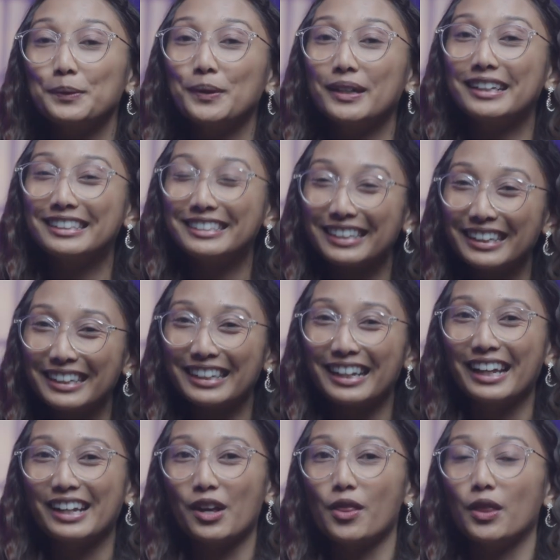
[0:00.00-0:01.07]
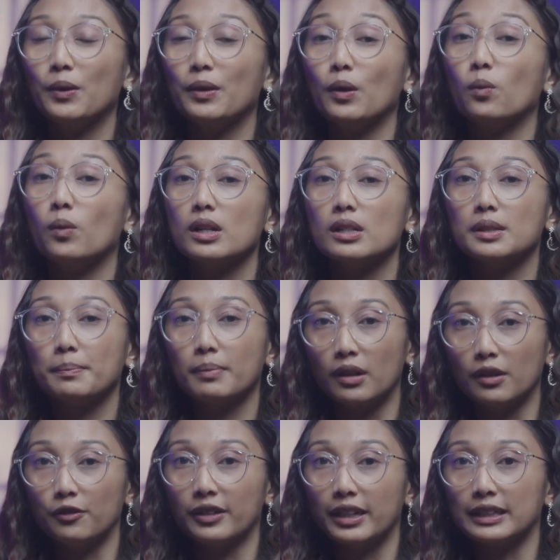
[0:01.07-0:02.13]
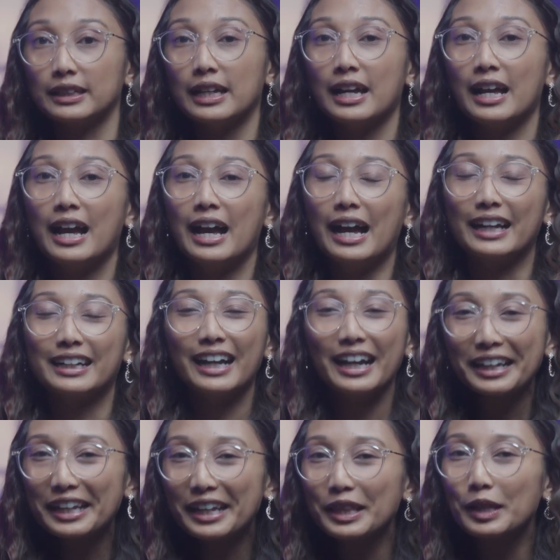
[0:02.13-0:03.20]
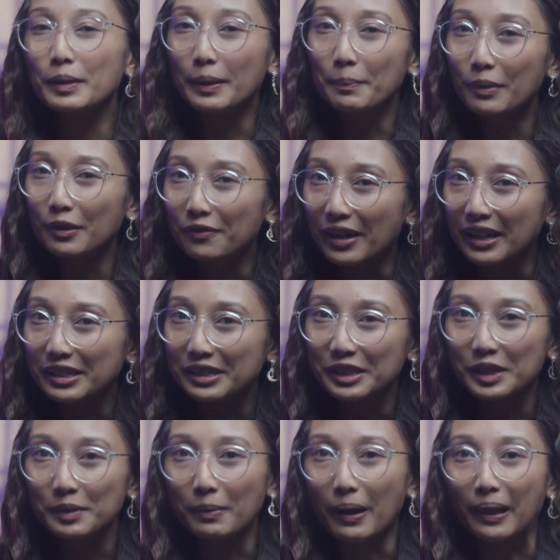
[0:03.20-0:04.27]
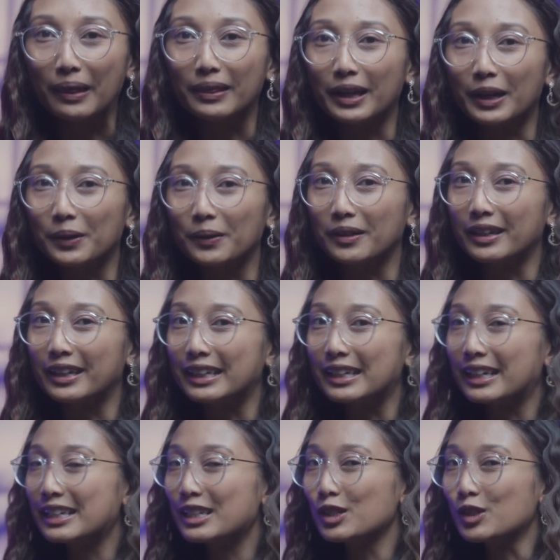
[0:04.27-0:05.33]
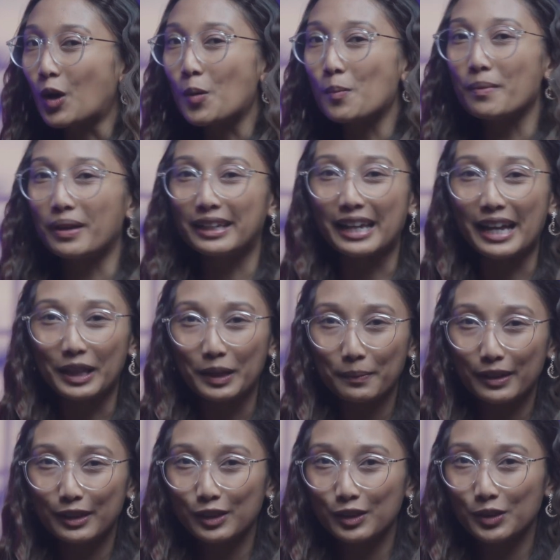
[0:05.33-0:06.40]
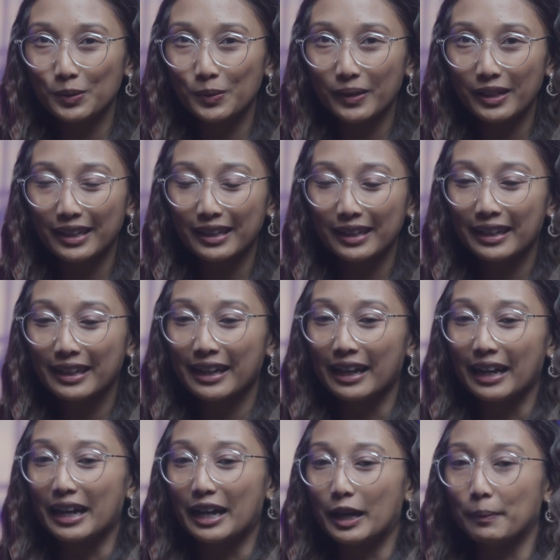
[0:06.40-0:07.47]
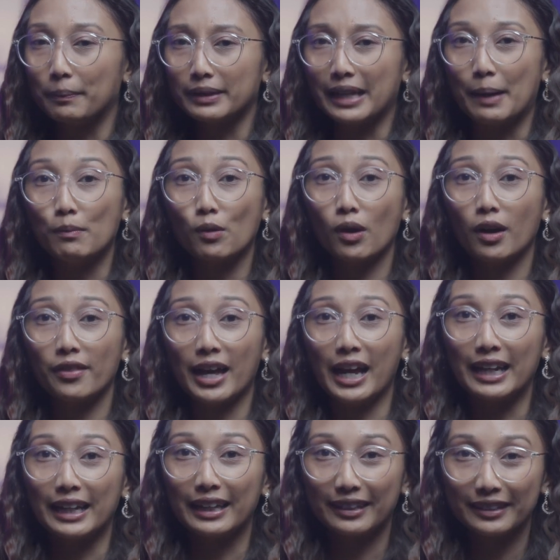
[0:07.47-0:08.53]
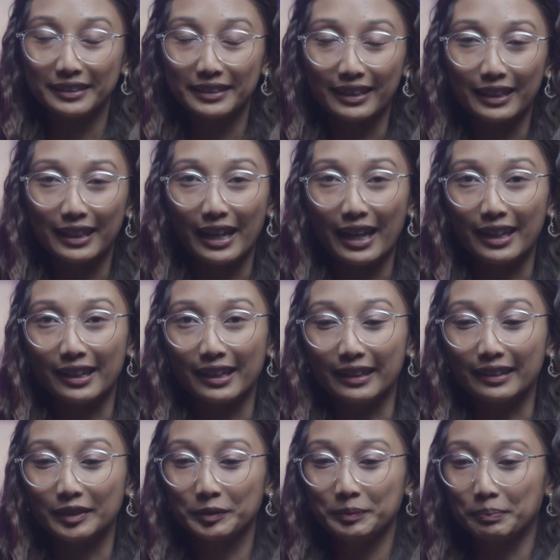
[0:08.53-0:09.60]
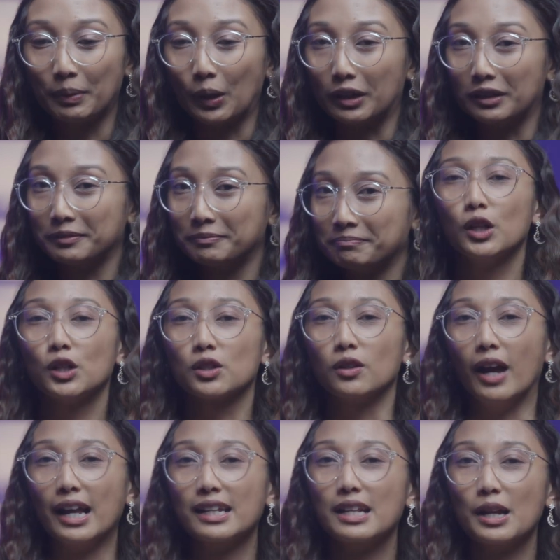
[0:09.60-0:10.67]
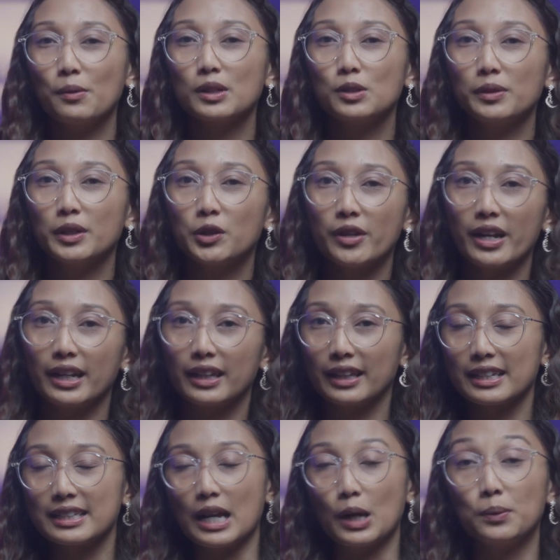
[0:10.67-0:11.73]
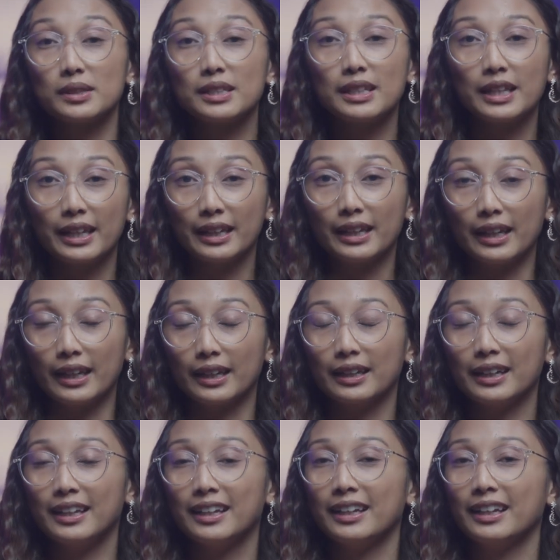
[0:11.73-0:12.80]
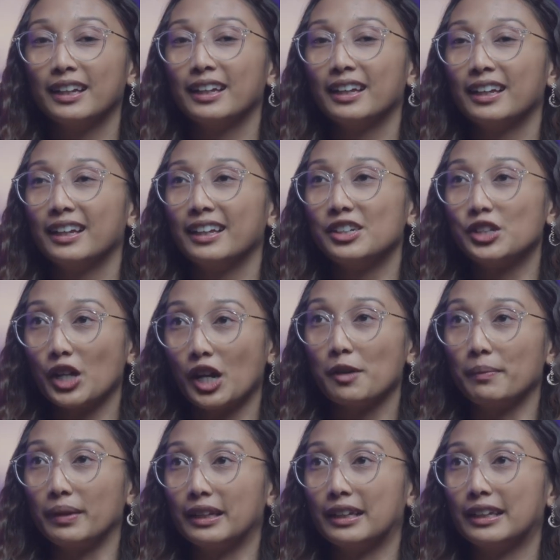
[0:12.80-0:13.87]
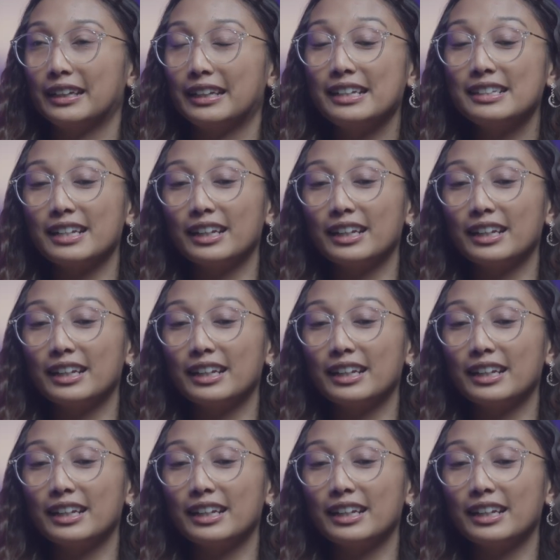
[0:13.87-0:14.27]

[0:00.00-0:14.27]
what it did, and although it wasn't perfect, I kind of hid the imperfections by layering so many elements to it. Yeah, more on that in the editing part. So as I was recreating this, I was thinking, Jeremy, he's